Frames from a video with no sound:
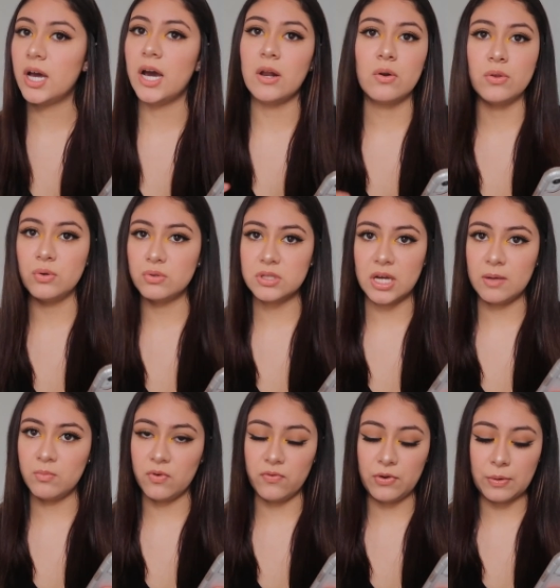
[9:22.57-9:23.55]
I don't use
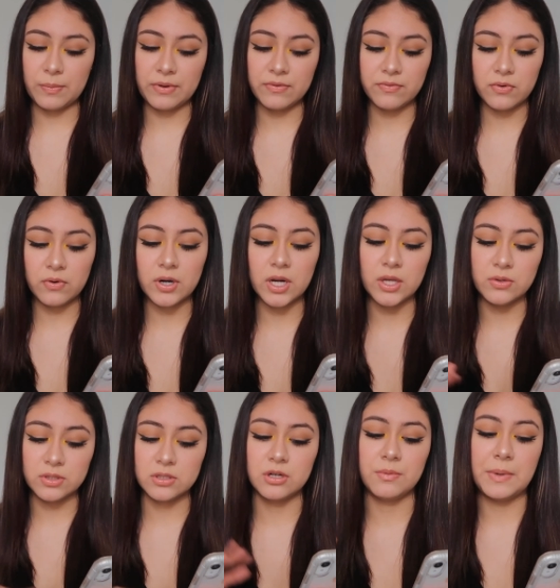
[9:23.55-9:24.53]
iMovie on my phone, I
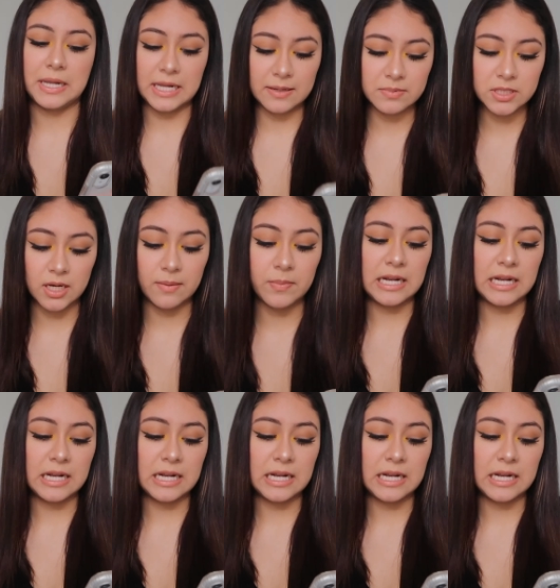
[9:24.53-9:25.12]
use it on my laptop.